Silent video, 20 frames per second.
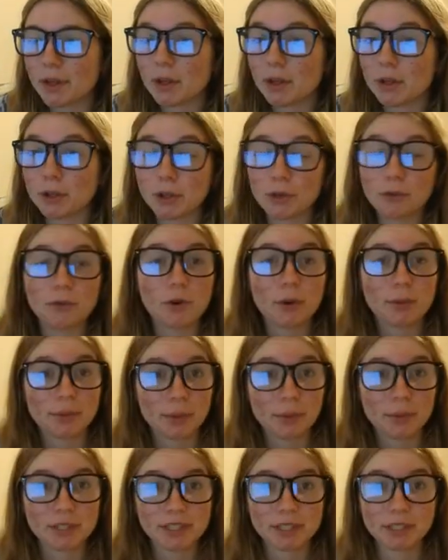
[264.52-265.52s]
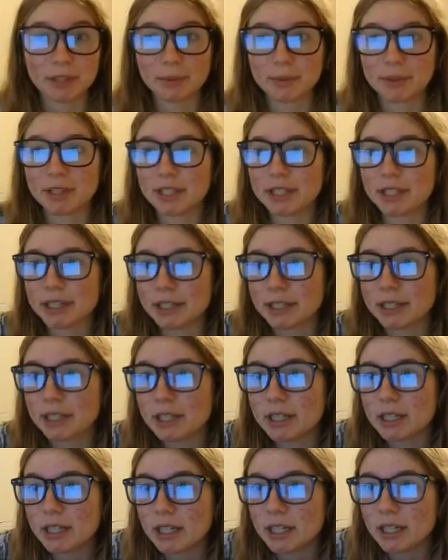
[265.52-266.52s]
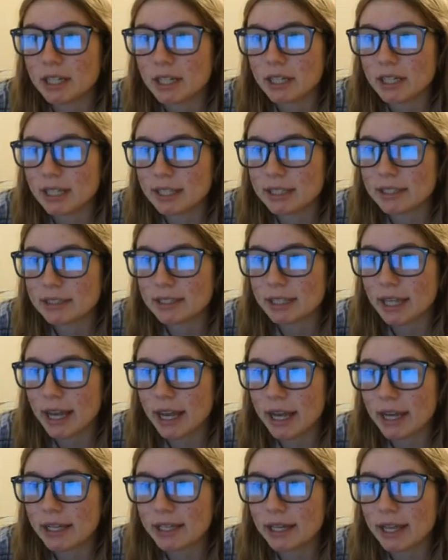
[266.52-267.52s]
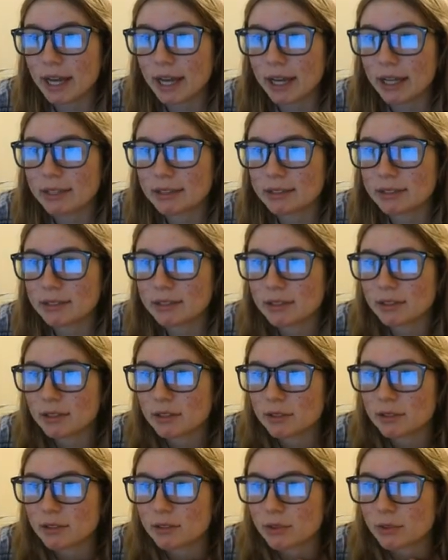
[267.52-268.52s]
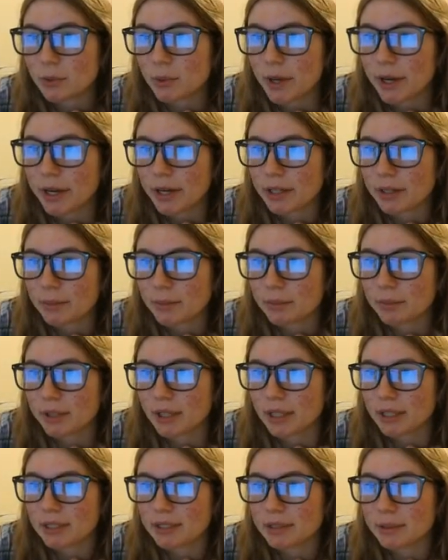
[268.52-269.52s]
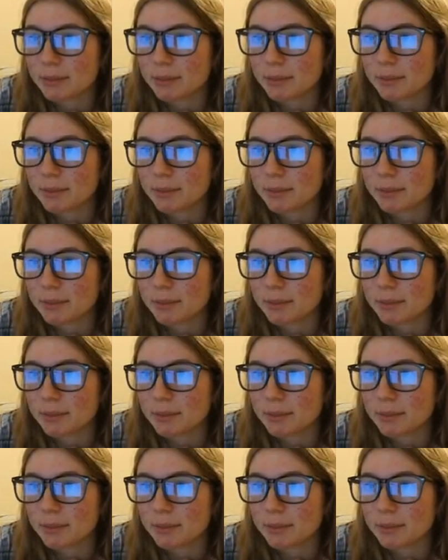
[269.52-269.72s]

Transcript: the form that we're dealing with here, is ax squared plus